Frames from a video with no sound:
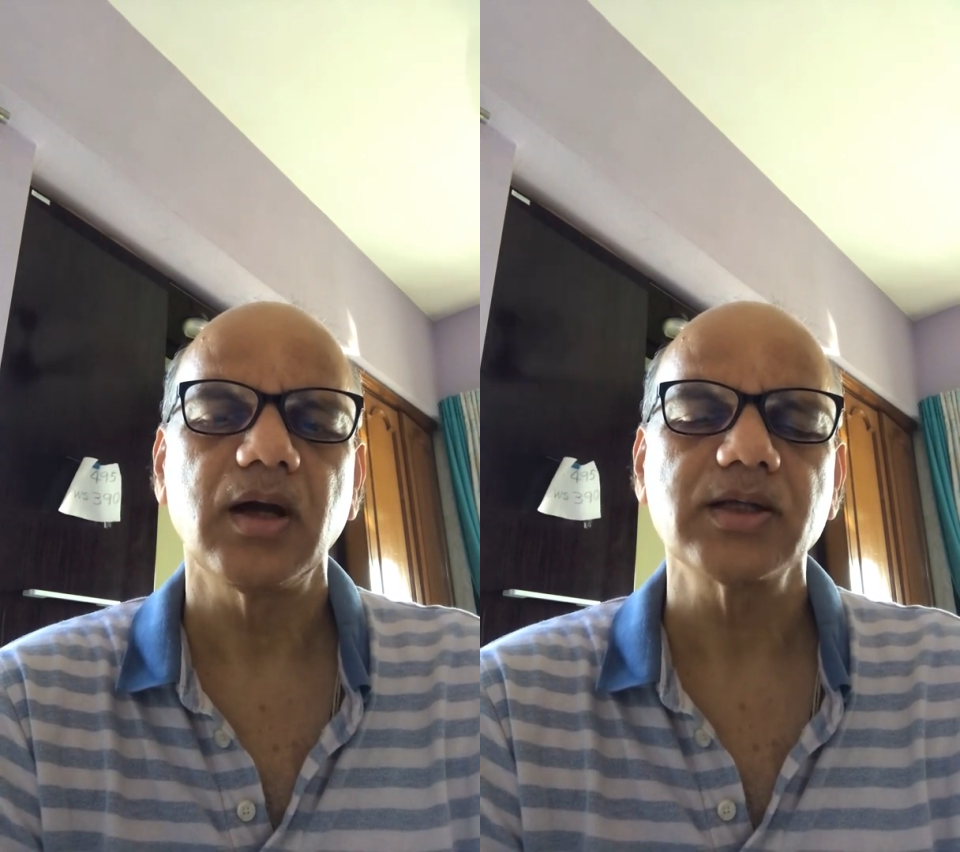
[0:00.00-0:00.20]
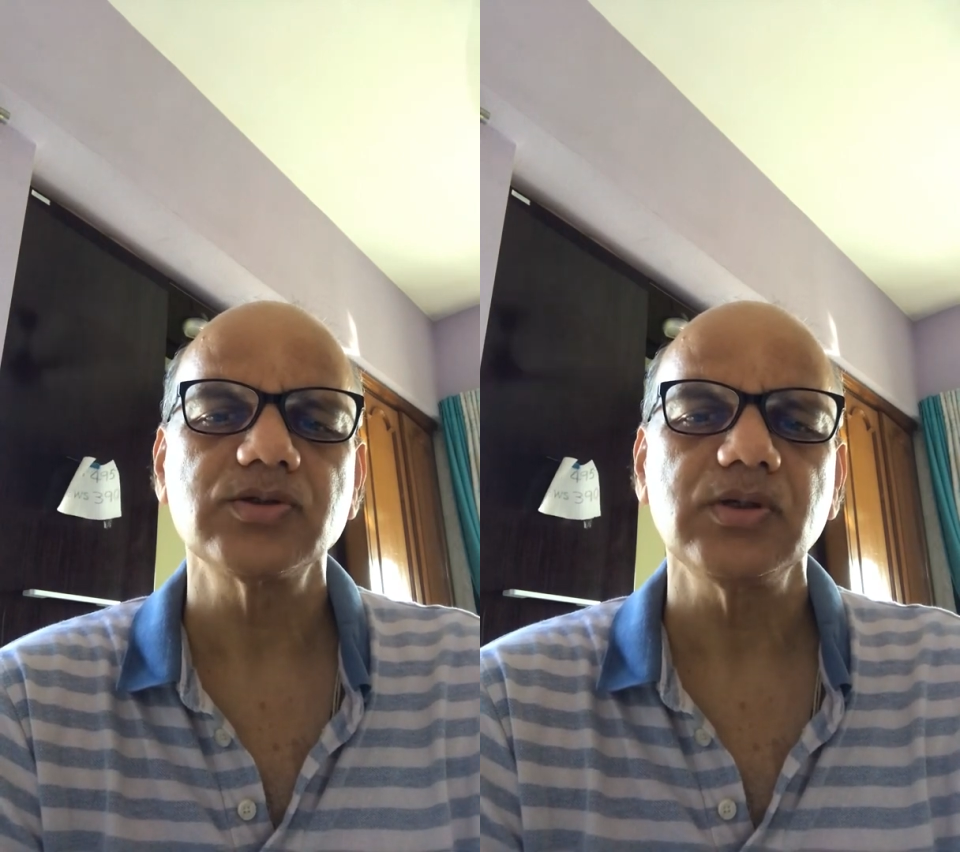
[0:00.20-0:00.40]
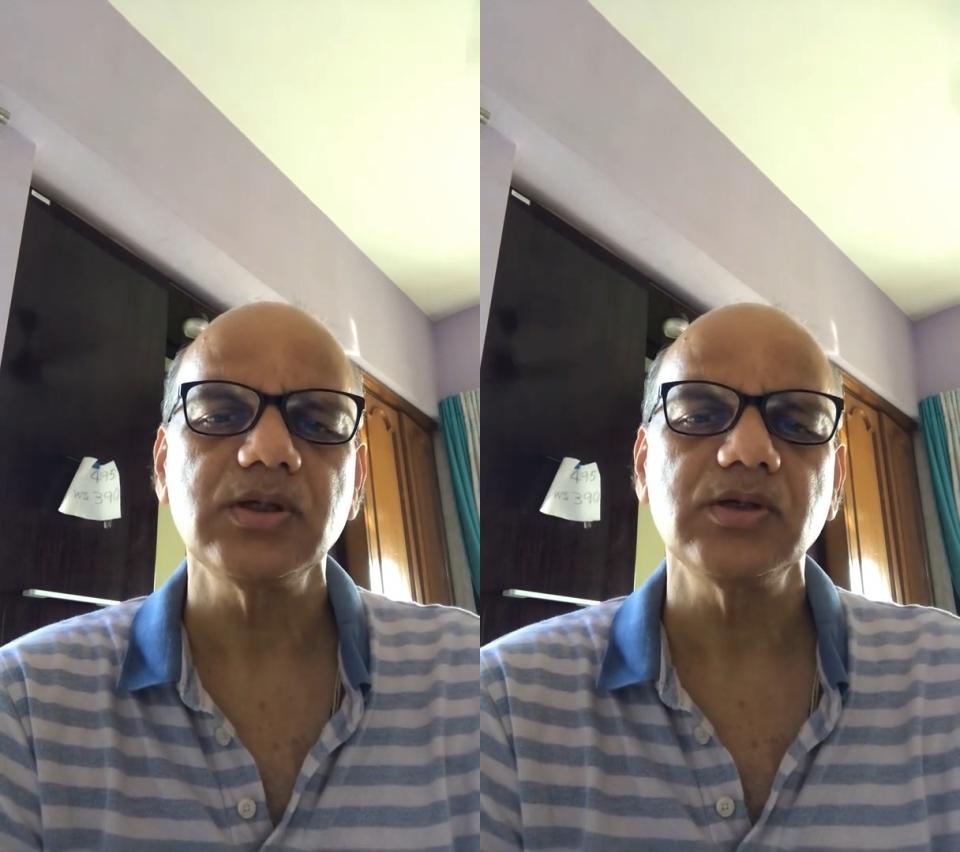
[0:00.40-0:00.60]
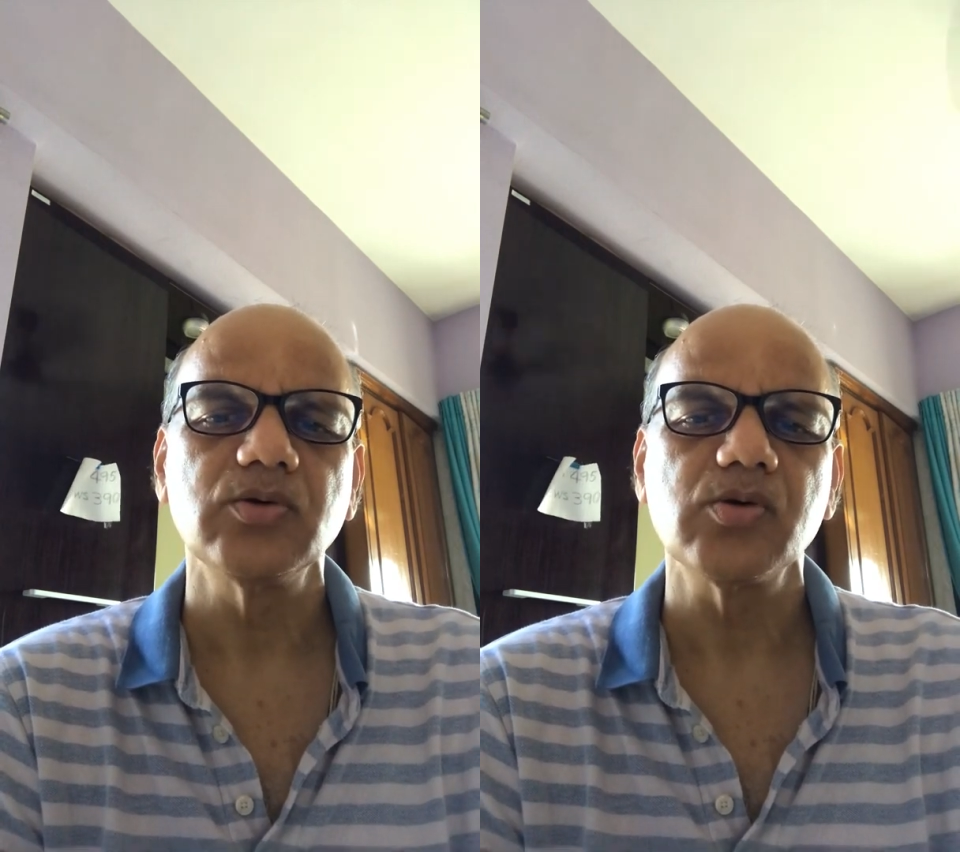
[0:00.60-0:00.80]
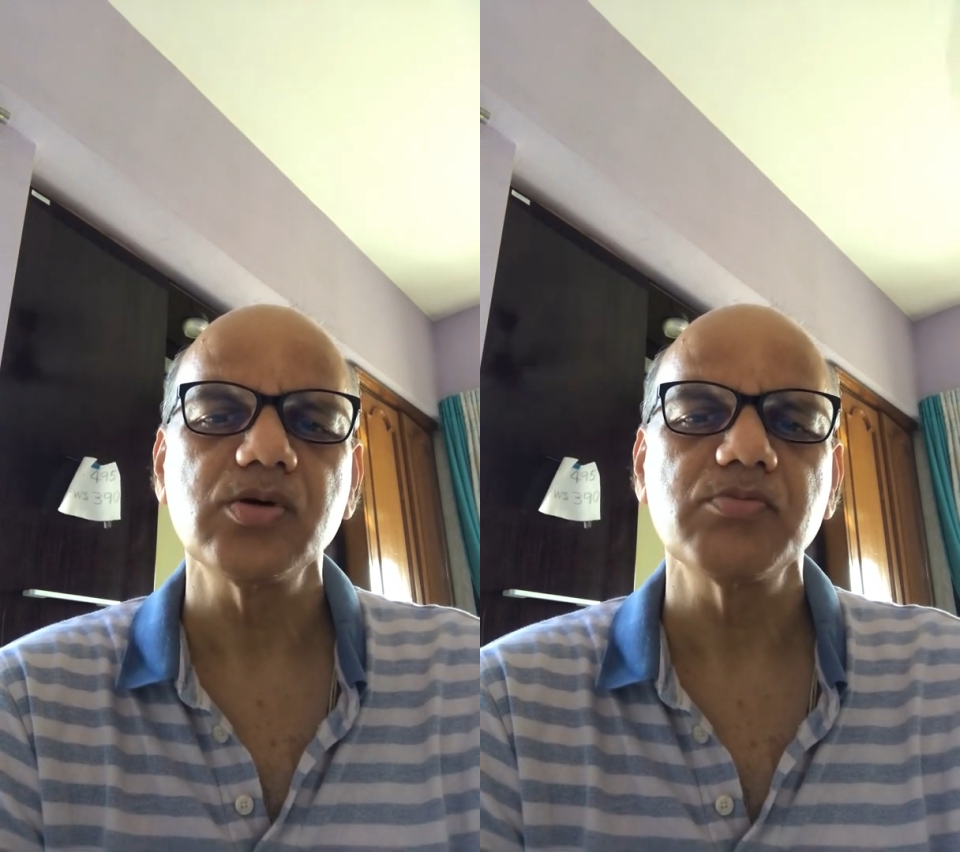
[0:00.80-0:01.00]
actually
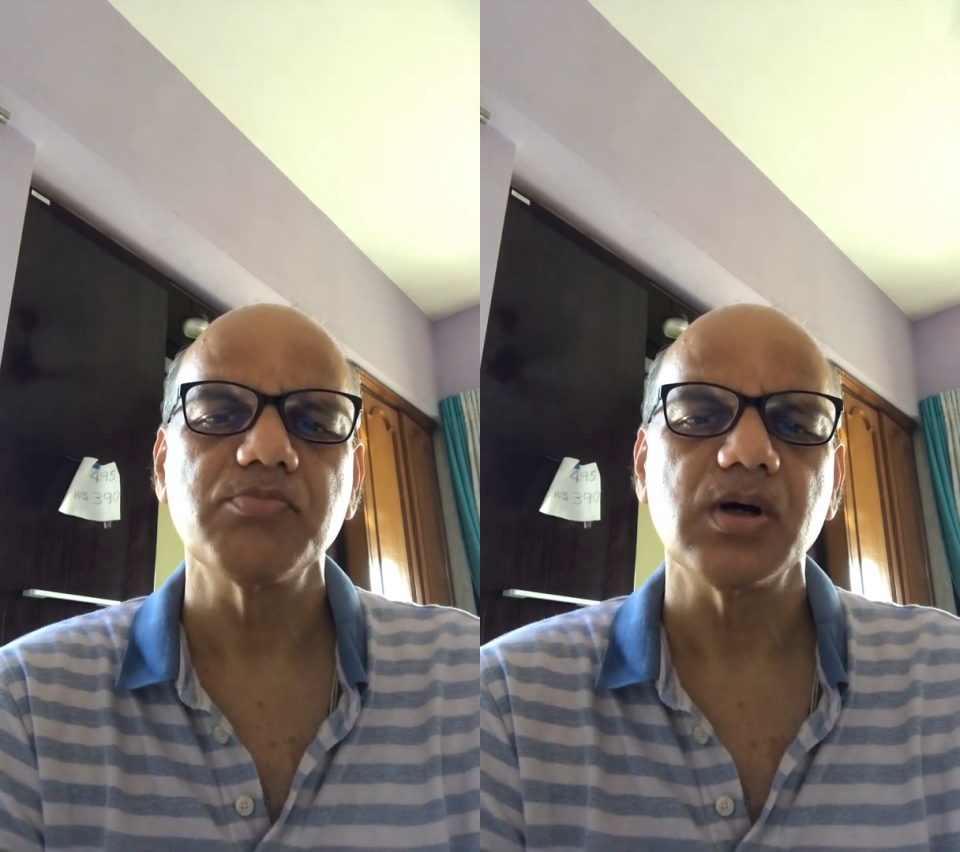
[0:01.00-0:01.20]
don't